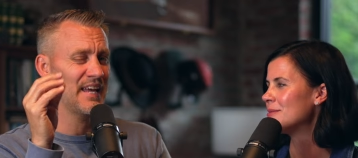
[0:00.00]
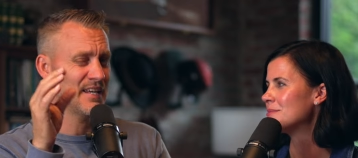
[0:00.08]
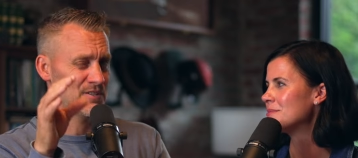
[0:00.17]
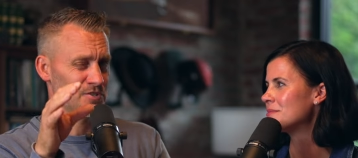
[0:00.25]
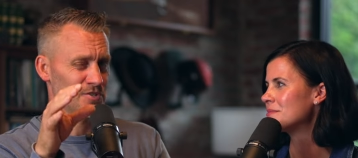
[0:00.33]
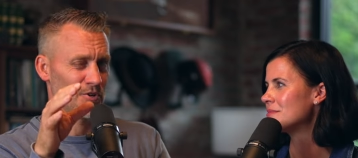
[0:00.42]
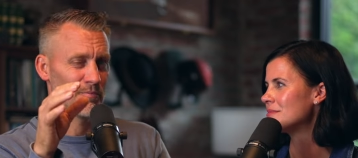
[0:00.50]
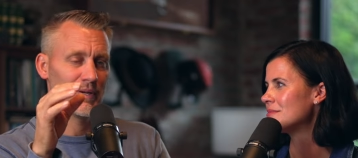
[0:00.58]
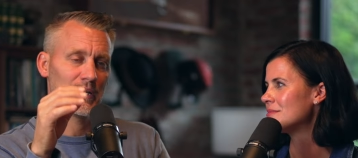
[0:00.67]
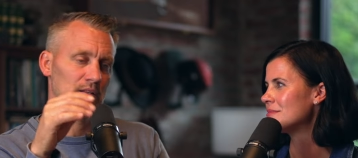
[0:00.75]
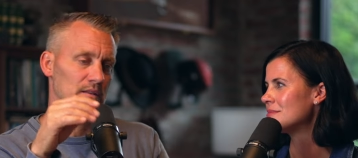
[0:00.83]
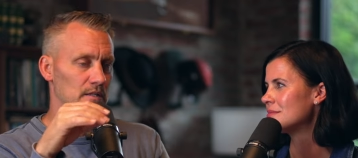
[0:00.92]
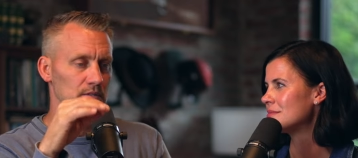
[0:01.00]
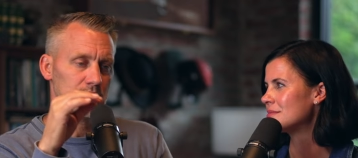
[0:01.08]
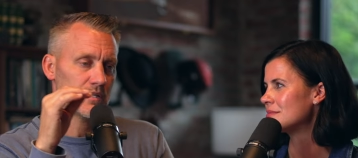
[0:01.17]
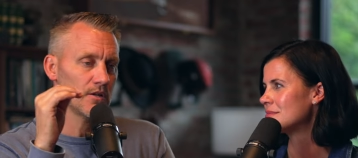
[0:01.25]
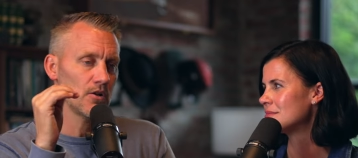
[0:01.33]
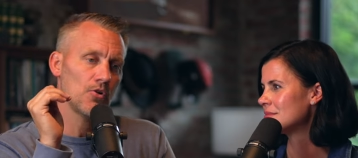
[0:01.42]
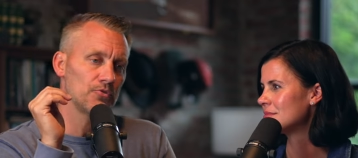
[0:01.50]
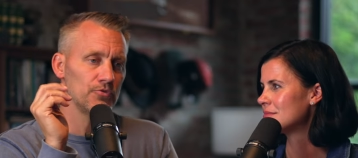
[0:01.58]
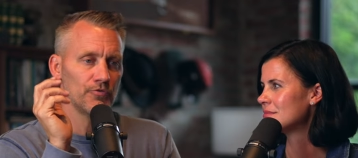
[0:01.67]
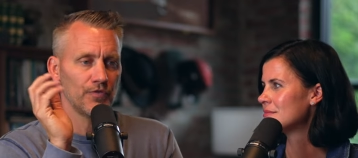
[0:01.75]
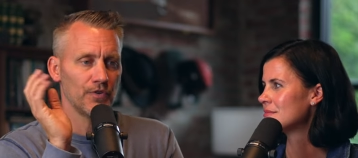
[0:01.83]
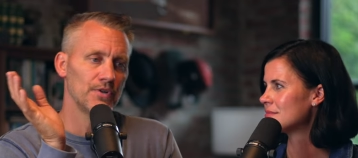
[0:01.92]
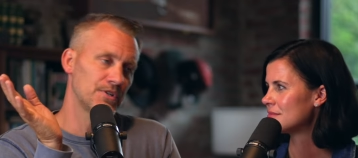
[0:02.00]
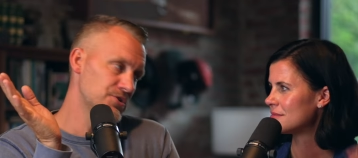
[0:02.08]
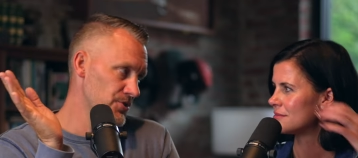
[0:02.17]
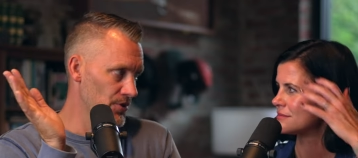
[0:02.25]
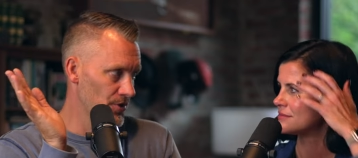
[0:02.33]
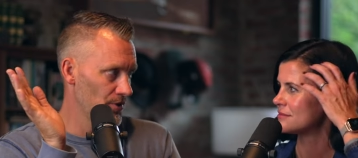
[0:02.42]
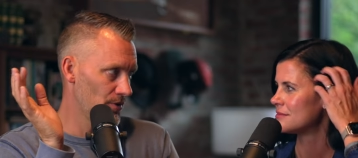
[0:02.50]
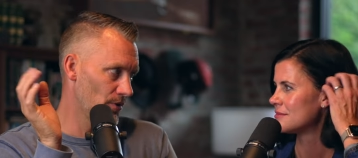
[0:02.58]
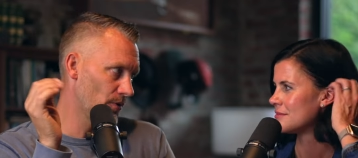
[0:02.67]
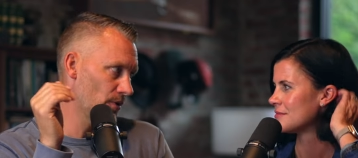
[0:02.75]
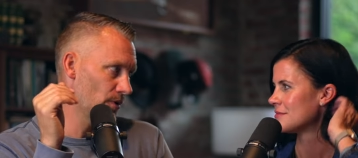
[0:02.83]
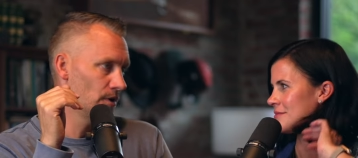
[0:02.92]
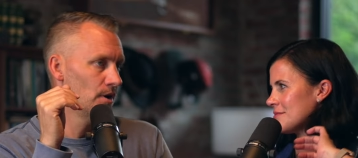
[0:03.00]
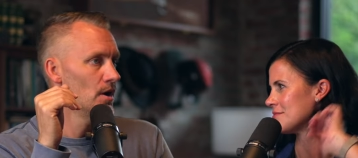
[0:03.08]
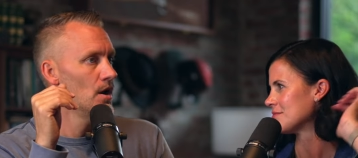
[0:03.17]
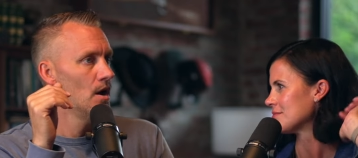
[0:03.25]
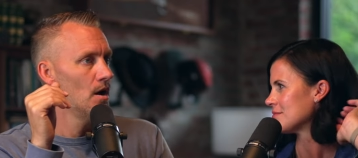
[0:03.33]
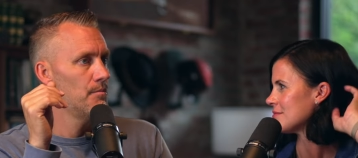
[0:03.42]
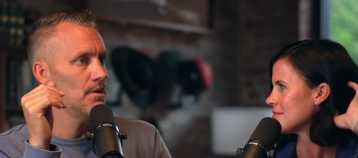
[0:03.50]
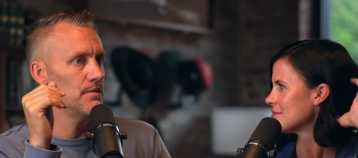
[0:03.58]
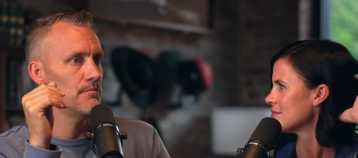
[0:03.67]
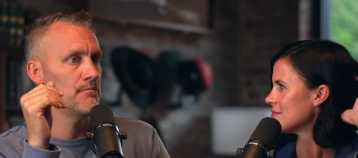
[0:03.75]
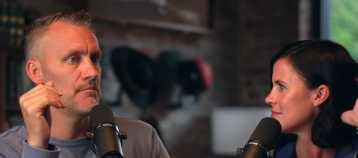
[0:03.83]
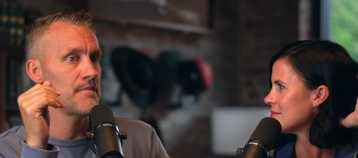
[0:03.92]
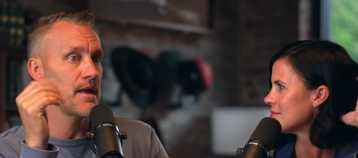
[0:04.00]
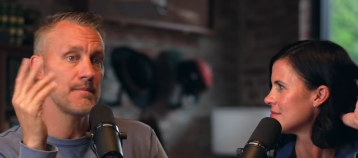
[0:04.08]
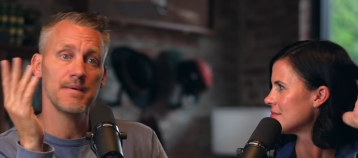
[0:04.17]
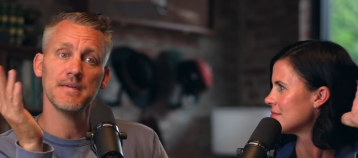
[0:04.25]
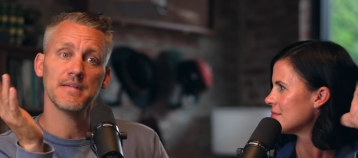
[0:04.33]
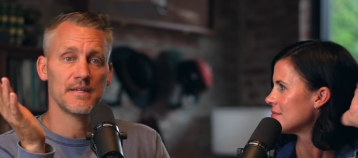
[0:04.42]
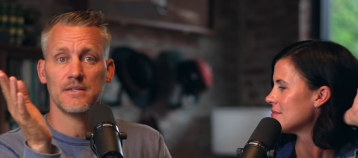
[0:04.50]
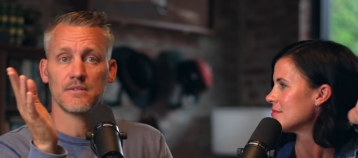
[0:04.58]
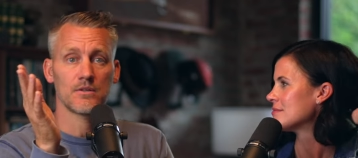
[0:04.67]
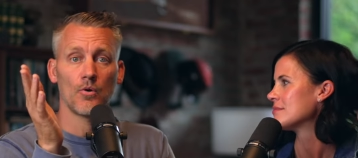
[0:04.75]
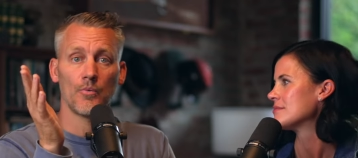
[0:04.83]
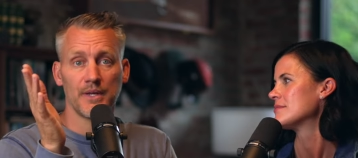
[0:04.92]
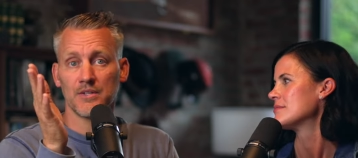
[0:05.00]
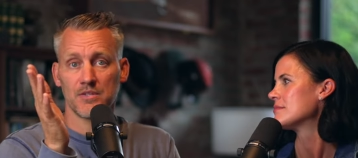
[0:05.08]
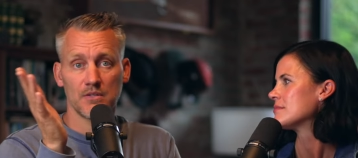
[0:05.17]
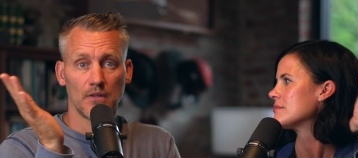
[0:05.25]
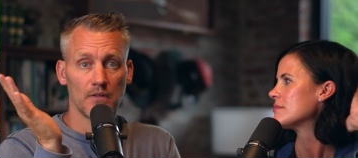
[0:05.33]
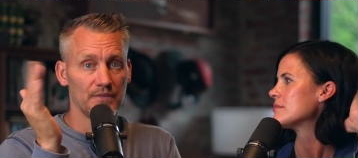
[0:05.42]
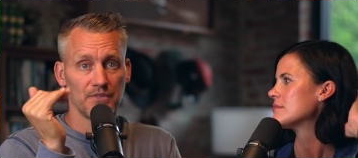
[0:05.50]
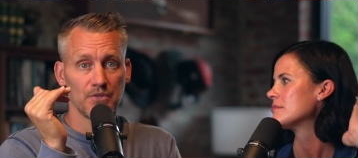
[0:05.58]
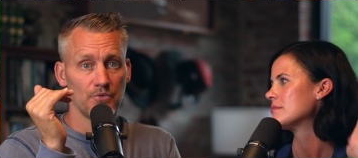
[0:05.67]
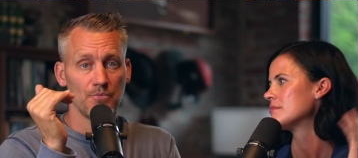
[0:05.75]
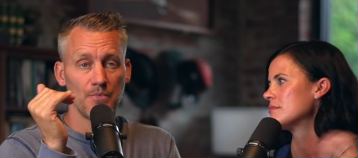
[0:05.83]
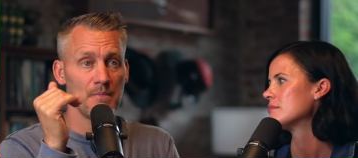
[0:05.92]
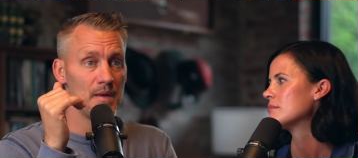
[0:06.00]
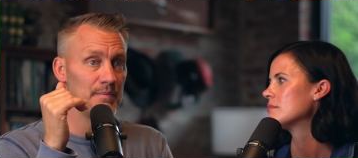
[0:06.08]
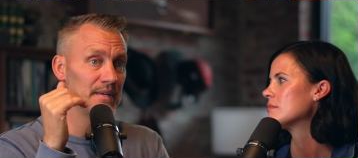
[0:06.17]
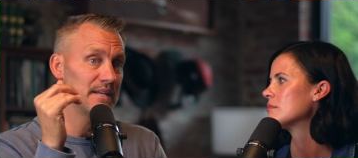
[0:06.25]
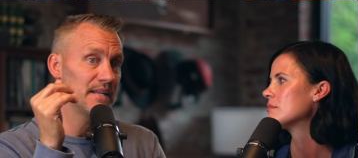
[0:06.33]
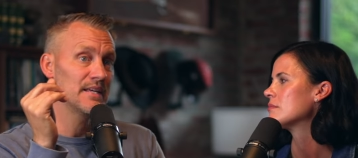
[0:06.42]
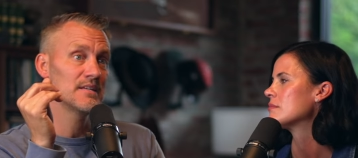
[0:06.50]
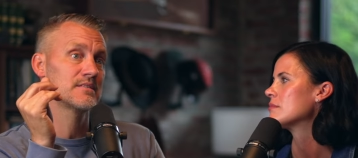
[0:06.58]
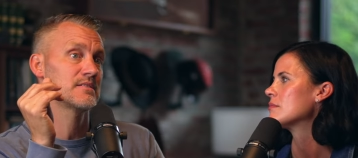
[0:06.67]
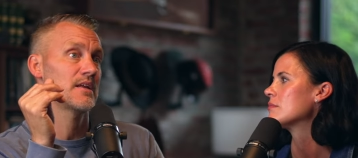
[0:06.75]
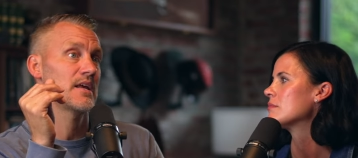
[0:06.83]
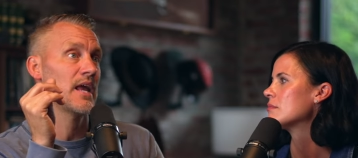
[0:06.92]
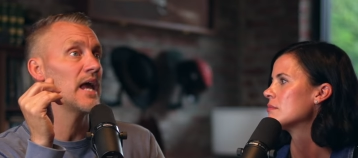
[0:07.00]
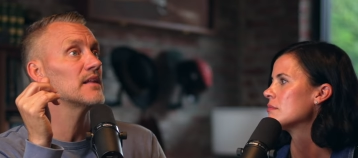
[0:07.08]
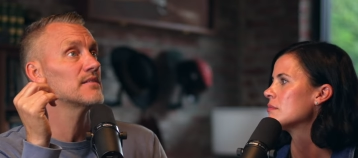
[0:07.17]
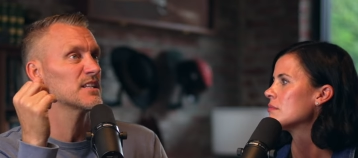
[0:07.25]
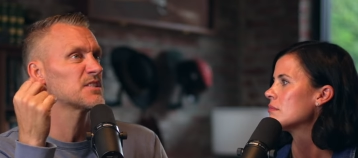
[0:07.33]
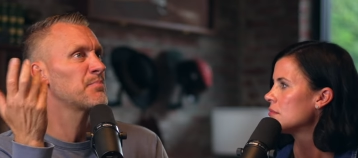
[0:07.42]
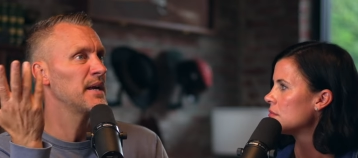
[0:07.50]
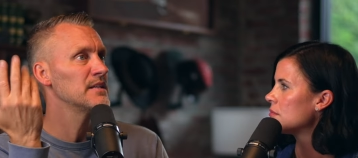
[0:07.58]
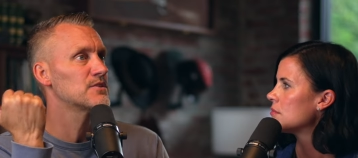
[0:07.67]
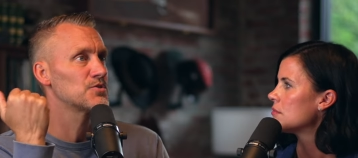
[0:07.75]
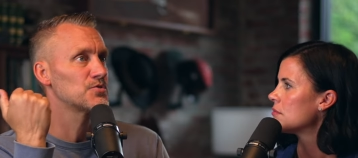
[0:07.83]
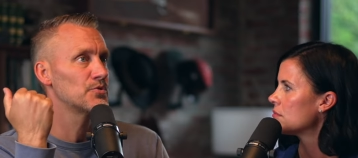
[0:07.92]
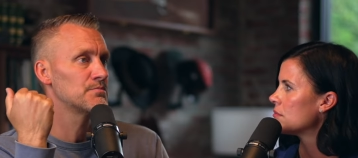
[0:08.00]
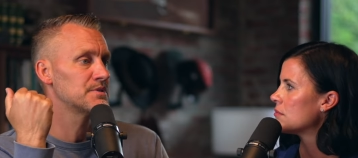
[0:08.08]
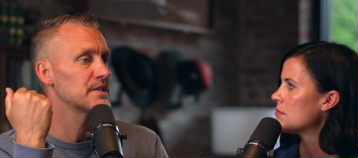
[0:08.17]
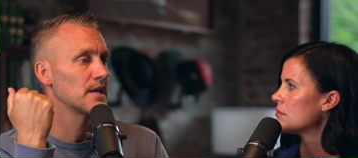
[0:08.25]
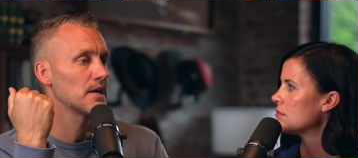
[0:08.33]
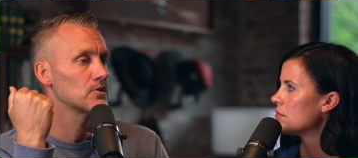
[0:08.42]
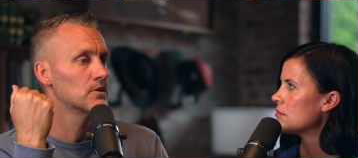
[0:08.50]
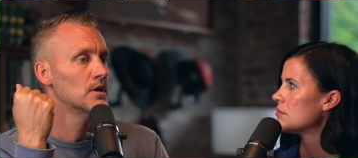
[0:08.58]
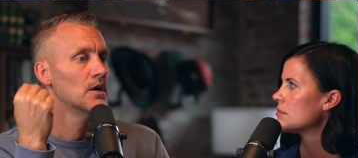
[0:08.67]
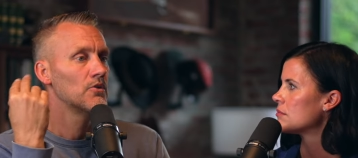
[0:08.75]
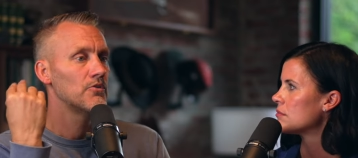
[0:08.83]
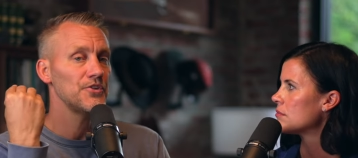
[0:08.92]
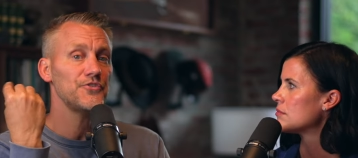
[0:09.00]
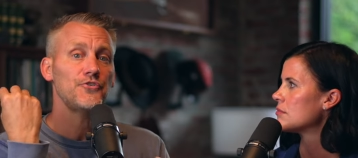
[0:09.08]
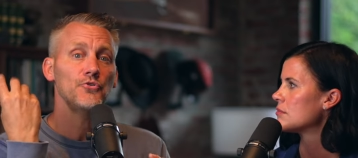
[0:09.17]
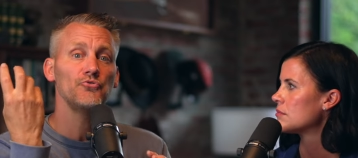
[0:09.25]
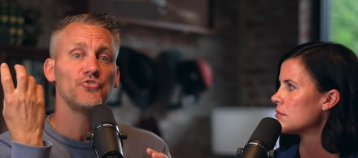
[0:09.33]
Speaker 1: answer, meaning like, let's get all new furniture, or, but maybe it is going into the living room, and maybe it is saying, hey, let's paint this room together. Let's do